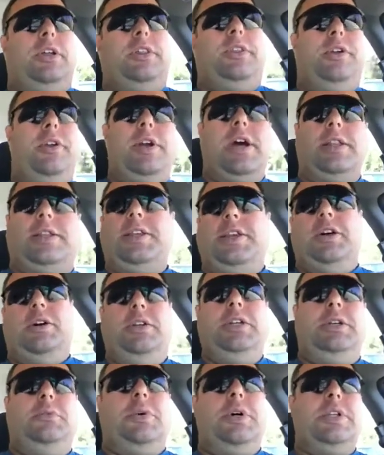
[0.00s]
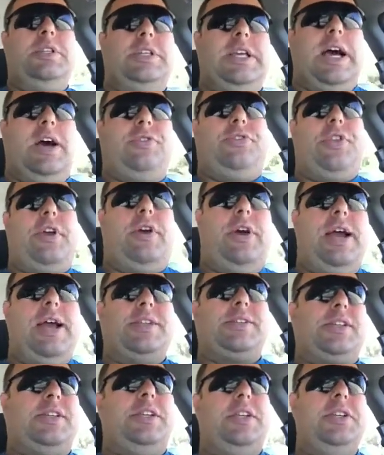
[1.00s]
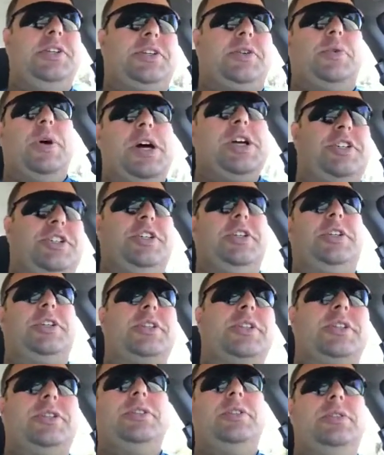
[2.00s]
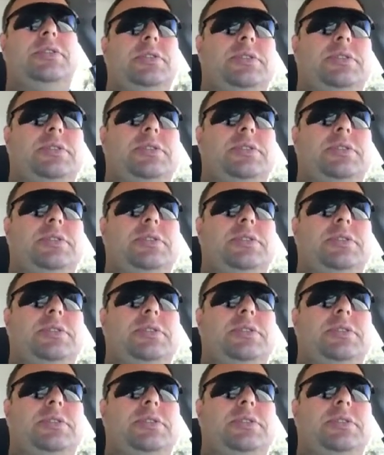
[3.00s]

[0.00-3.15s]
they're not the only ones out there asking these questions